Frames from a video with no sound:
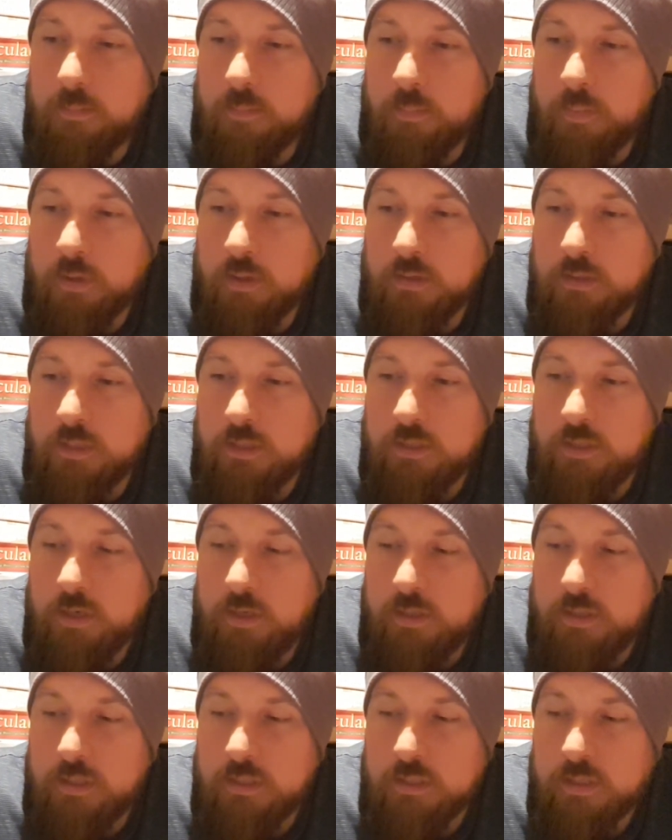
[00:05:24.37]
because he's
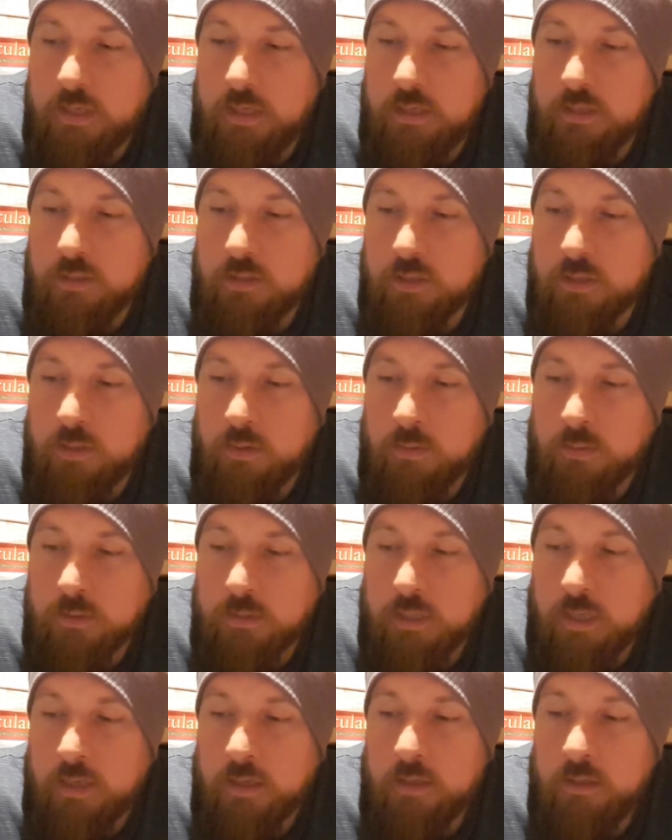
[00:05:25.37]
heard this kid at school
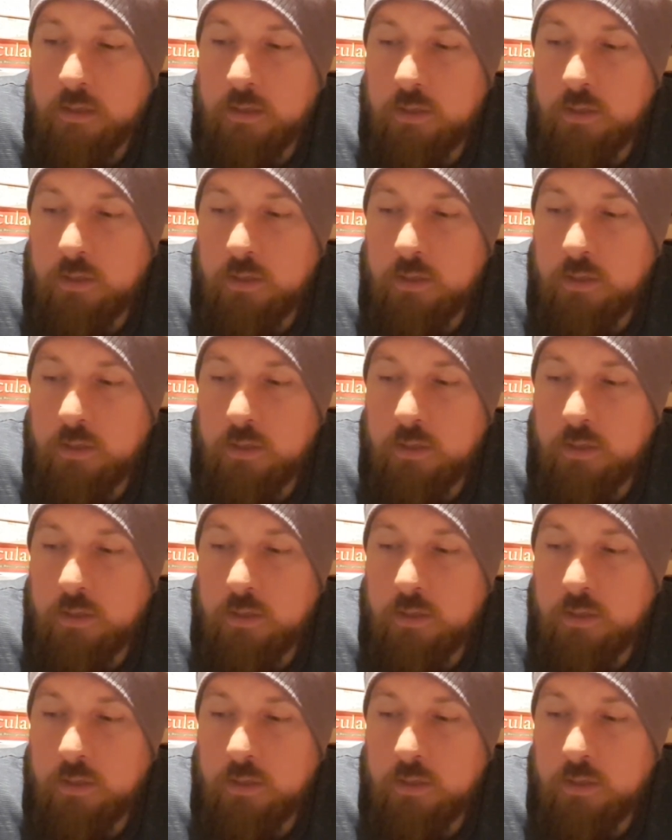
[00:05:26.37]
say,